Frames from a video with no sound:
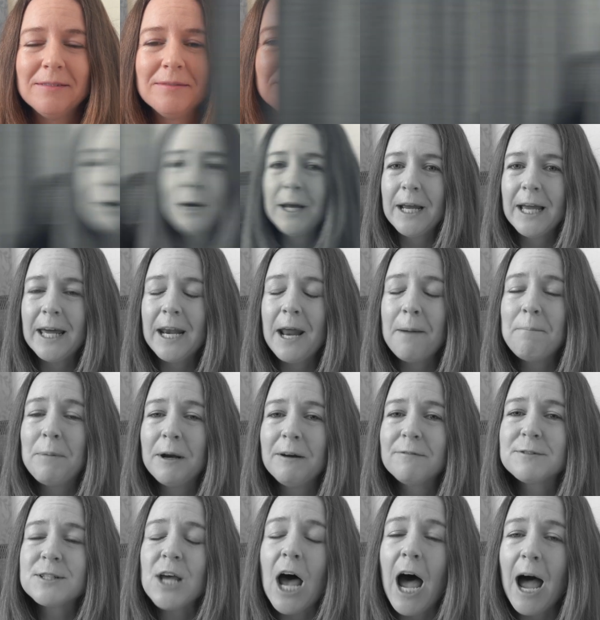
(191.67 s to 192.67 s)
Putting in a bit
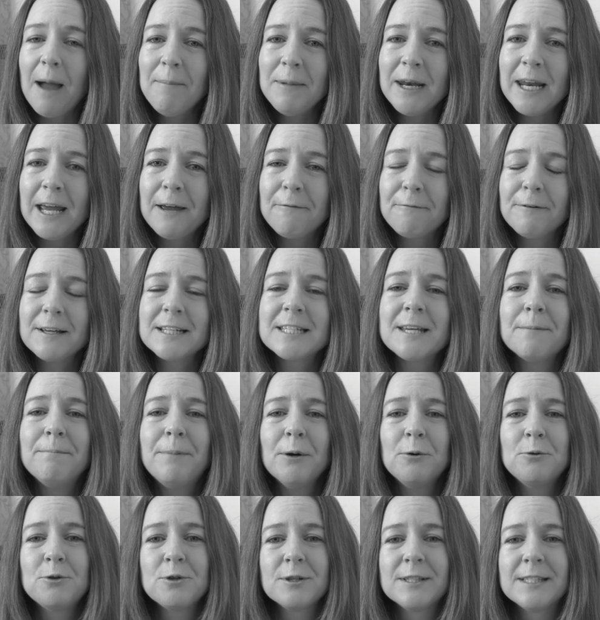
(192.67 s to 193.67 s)
of time and effort to
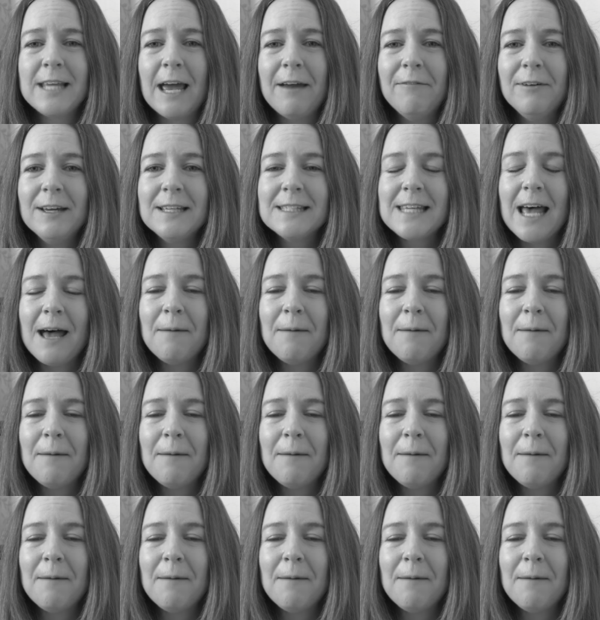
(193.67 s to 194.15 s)
build your savings